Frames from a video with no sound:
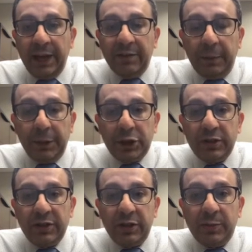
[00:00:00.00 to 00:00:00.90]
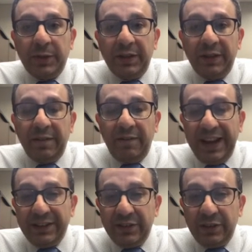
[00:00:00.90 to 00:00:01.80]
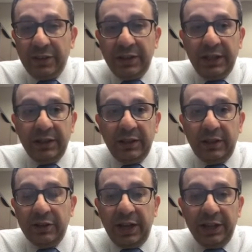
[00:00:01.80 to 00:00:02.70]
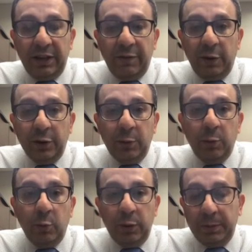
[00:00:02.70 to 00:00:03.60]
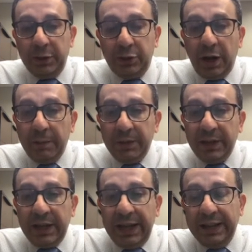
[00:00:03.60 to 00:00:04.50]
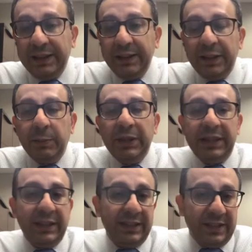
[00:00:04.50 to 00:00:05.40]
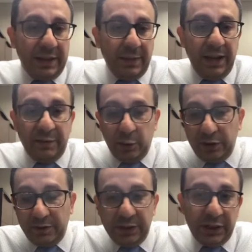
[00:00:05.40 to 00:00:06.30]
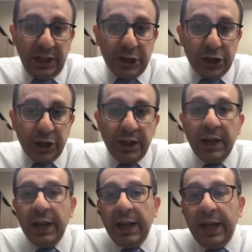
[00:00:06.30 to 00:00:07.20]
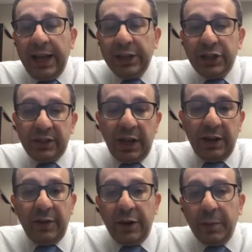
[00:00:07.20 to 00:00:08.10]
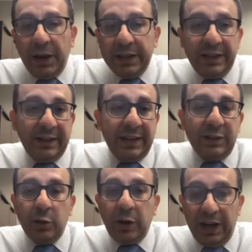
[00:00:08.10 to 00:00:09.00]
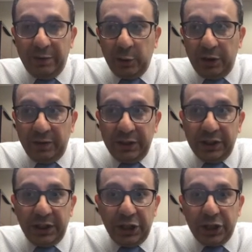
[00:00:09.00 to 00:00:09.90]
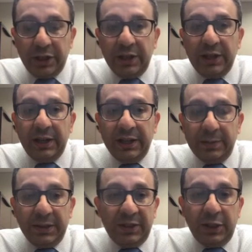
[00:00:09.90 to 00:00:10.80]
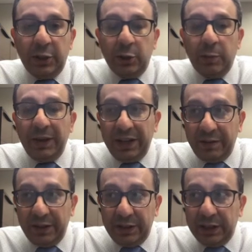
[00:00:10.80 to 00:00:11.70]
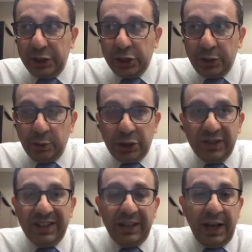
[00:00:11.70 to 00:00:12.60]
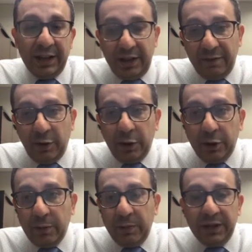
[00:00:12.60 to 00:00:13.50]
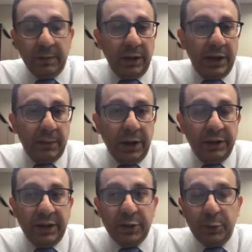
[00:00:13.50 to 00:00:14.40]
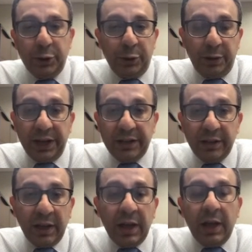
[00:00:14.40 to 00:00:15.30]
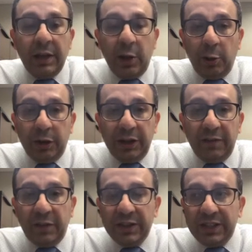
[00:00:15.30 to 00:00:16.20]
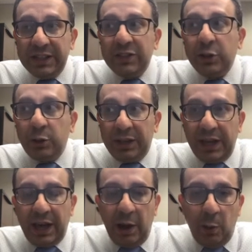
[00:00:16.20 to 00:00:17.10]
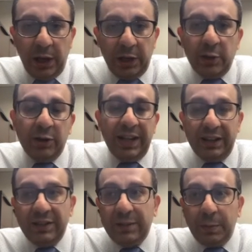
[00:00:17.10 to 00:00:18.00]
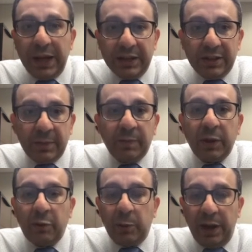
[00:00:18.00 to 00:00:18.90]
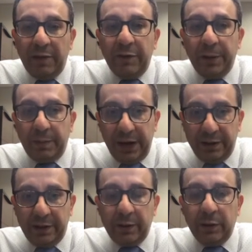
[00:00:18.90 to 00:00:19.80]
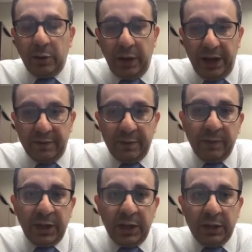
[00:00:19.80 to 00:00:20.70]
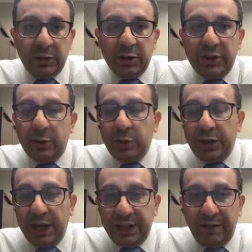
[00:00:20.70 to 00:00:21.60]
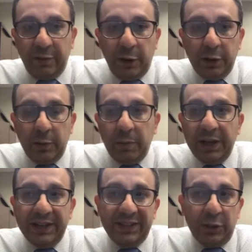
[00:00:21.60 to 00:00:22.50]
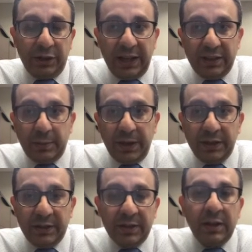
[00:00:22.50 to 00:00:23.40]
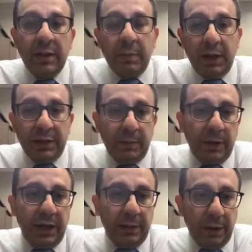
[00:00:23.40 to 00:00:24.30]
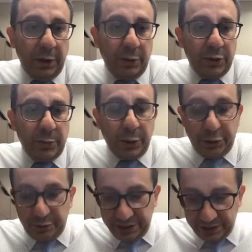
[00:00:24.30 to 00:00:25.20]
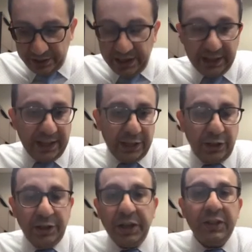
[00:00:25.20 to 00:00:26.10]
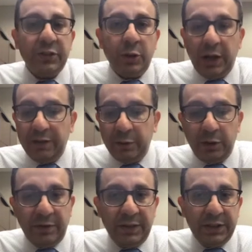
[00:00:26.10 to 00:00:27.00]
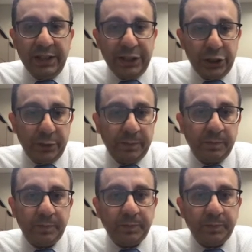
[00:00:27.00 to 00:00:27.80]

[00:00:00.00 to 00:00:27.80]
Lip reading: If the patient starts breathing faster, then their tidal volume will be dropped, and then they maintain the same alveolar ventilation. And just kind of a reminder that your alveolar ventilation is basically your minute ventilation, which is the tidal volume multiplied by the respiratory rate. The only difference is you take away your dead space from every breath you have. So it's your tidal volume minus your dead space multiplied by your respiratory rate, and that creates your alveolar ventilation.